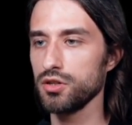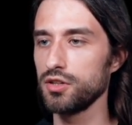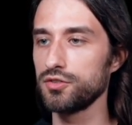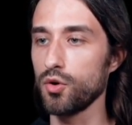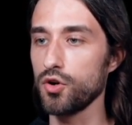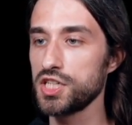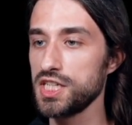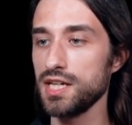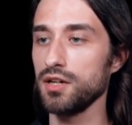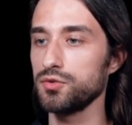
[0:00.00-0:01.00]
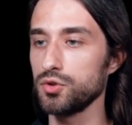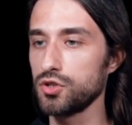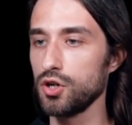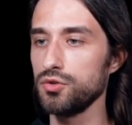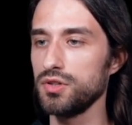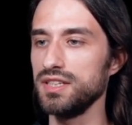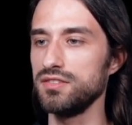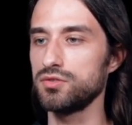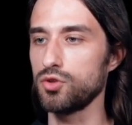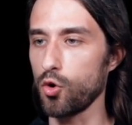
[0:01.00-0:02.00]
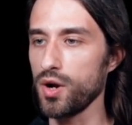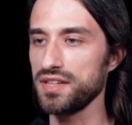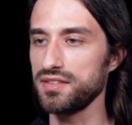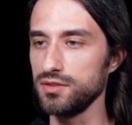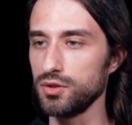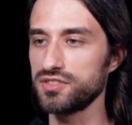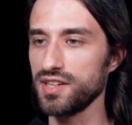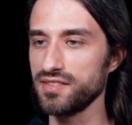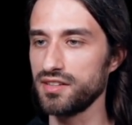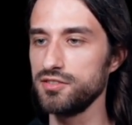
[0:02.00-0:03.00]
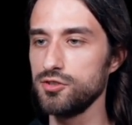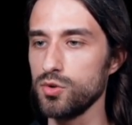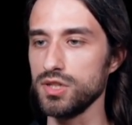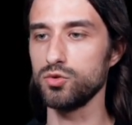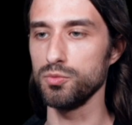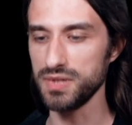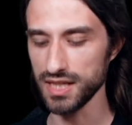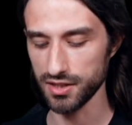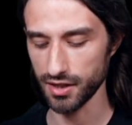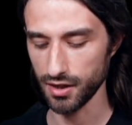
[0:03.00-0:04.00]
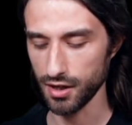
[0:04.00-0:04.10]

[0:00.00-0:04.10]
So here the code is correct in the sense that it's going to build,